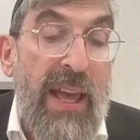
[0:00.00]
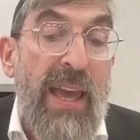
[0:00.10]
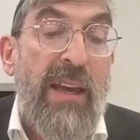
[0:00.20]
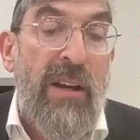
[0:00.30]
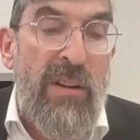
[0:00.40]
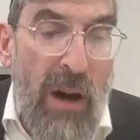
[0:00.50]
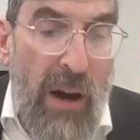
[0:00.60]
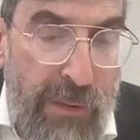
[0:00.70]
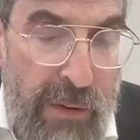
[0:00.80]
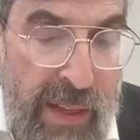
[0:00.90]
take an
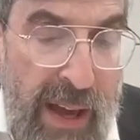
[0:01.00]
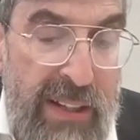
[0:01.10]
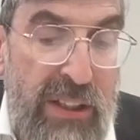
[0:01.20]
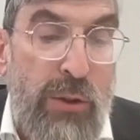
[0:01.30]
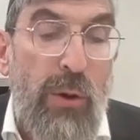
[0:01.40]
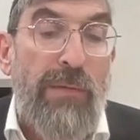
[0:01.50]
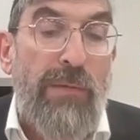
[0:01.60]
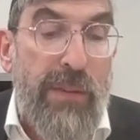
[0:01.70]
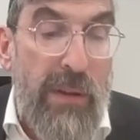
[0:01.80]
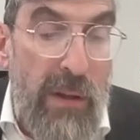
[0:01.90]
offer that is
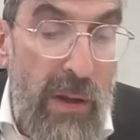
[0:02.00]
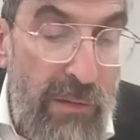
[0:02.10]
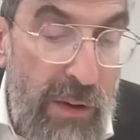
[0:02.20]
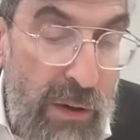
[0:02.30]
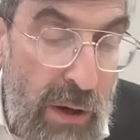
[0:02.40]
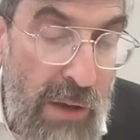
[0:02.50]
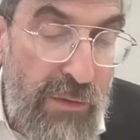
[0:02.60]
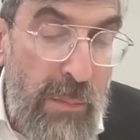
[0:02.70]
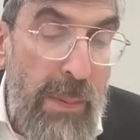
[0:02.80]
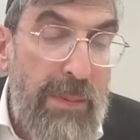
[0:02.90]
soft.
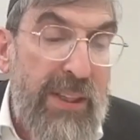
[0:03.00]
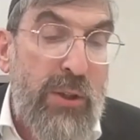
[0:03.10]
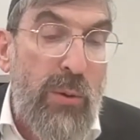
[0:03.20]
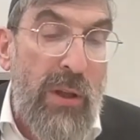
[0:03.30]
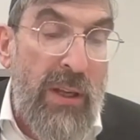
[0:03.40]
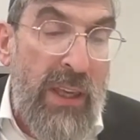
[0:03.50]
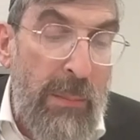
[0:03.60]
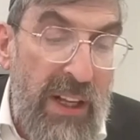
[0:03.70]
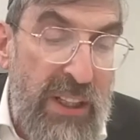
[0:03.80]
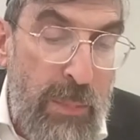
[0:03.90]
V'choyfer b'psula
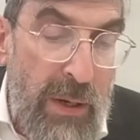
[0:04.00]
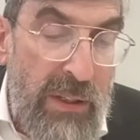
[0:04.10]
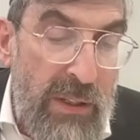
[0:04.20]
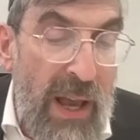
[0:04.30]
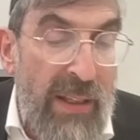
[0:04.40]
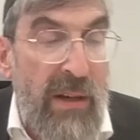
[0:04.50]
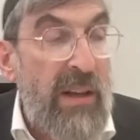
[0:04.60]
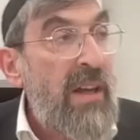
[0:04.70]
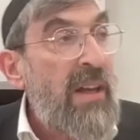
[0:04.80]
gimel etzbois. And